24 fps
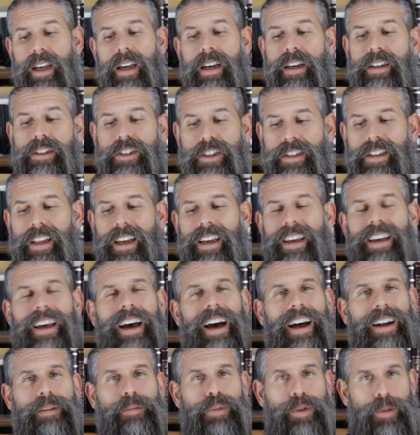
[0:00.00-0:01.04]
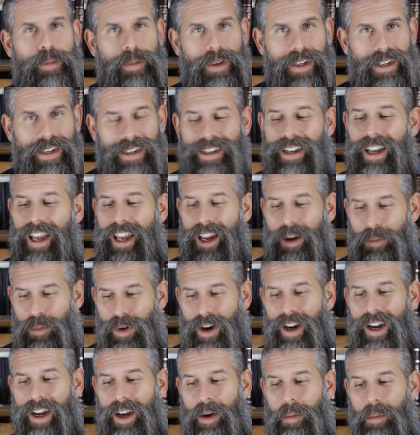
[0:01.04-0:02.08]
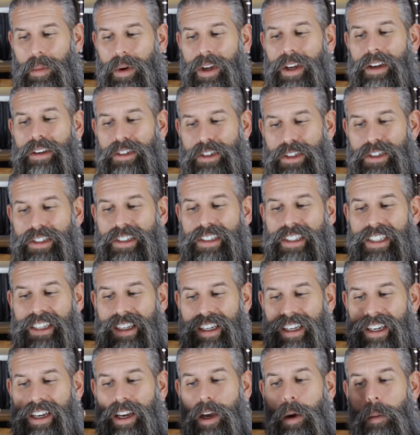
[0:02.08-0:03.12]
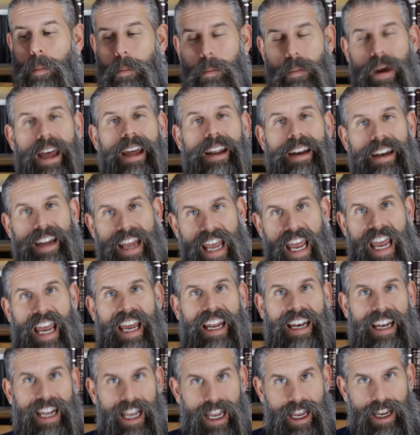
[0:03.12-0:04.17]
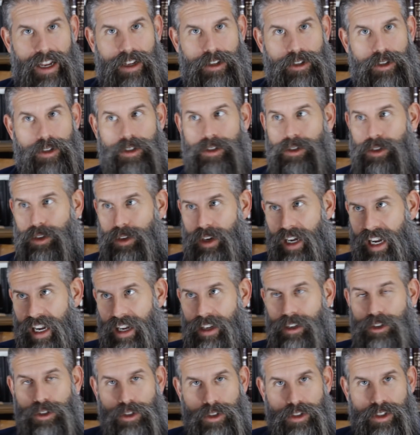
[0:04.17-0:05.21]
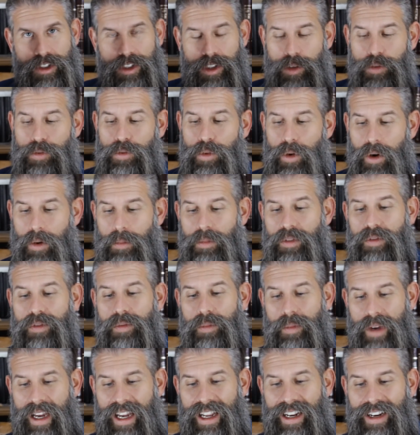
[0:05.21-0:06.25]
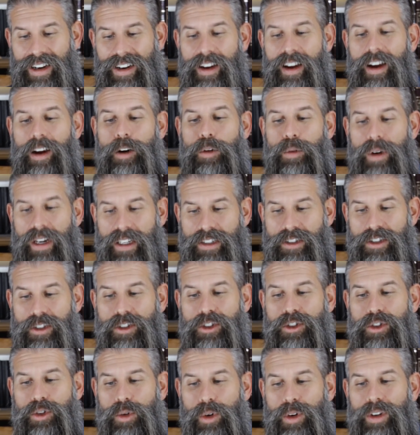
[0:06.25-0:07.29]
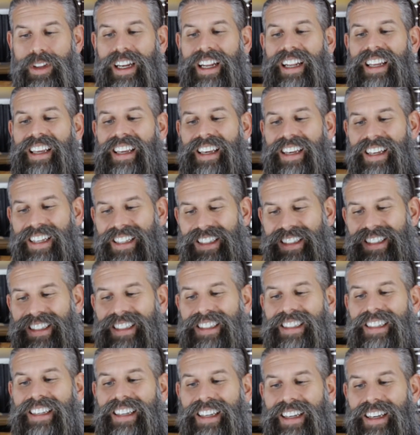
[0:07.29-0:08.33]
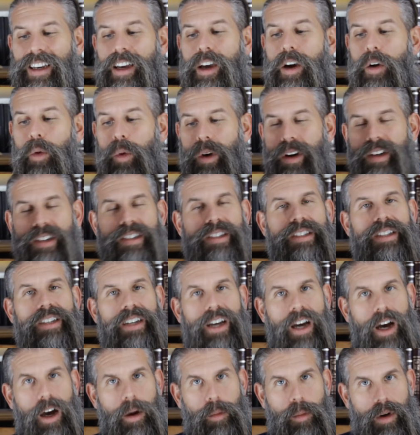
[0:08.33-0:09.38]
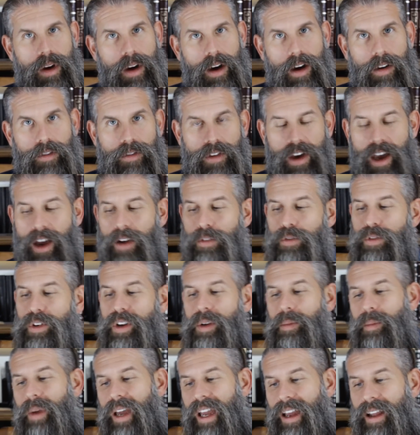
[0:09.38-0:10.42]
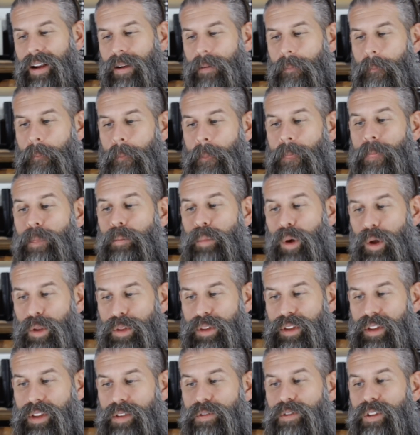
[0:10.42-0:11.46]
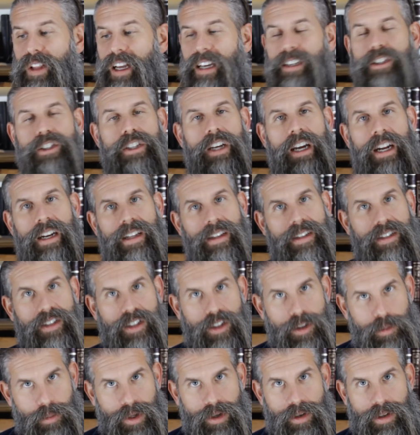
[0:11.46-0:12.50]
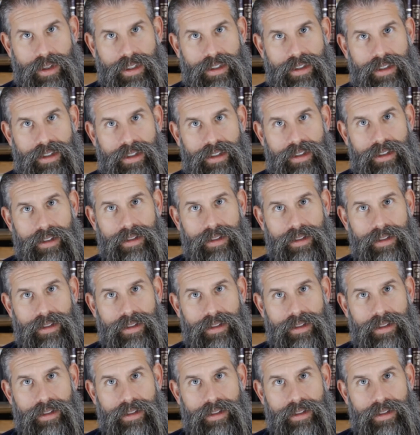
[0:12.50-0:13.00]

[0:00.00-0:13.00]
Just like God permitted Abraham to see men and angels, or angels in the form of men, rest assured that he can see what is to come of every man, both in the flesh and in the spirit.